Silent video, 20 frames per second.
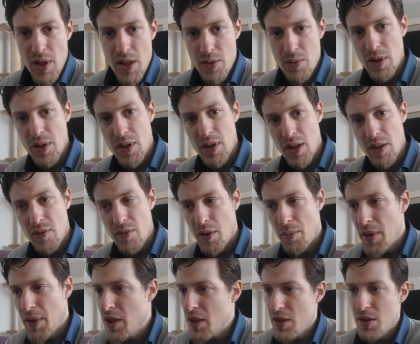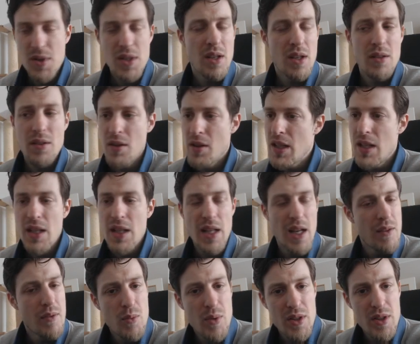we're looking for, because we don't need
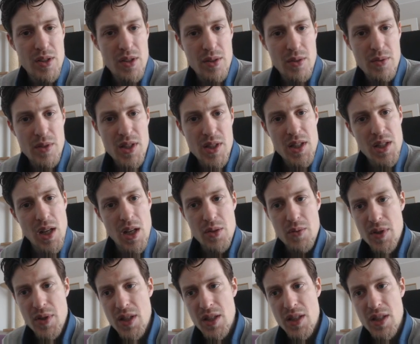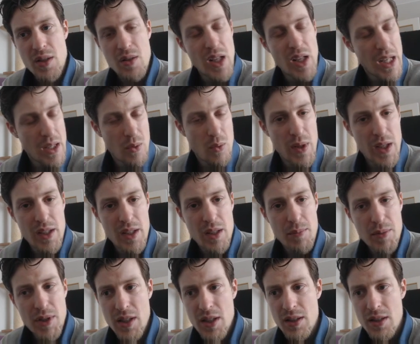everyone to do research. We just need like one
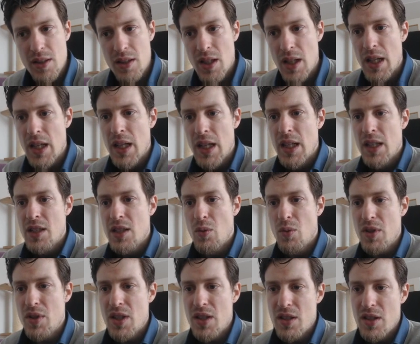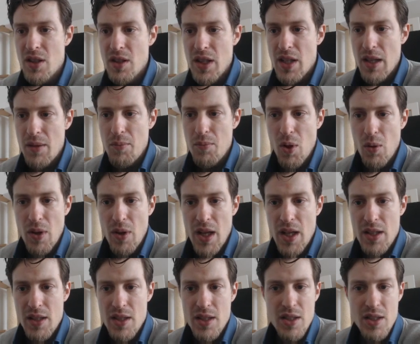duplicant. So what he's good at? Mole
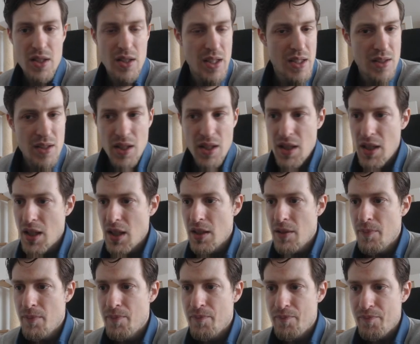hand, he's good at digging.